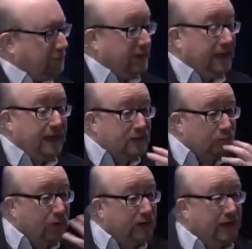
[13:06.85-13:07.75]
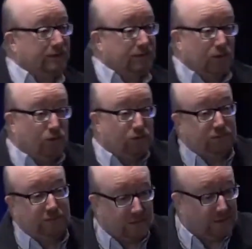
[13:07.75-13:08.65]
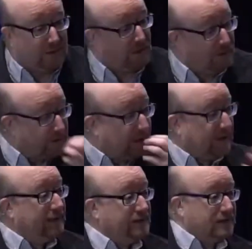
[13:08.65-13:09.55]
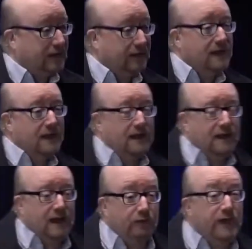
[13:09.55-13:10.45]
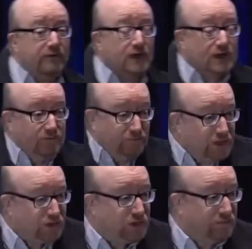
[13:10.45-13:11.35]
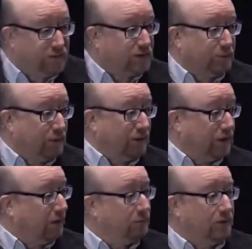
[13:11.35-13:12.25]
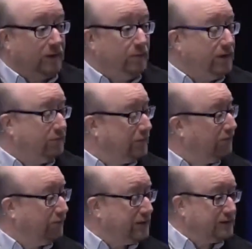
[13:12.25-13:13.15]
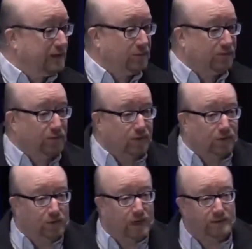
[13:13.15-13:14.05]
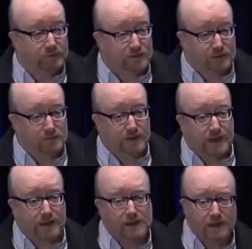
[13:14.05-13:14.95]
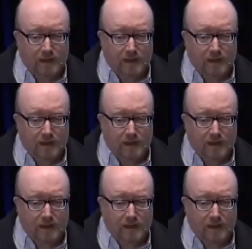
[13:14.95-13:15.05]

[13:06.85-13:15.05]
Well, then he had to bring that, and the Lord got a cold and cleans that. If we have a conviction of the Spirit of God, well, then we confess that before the Lord, let Him deal with that.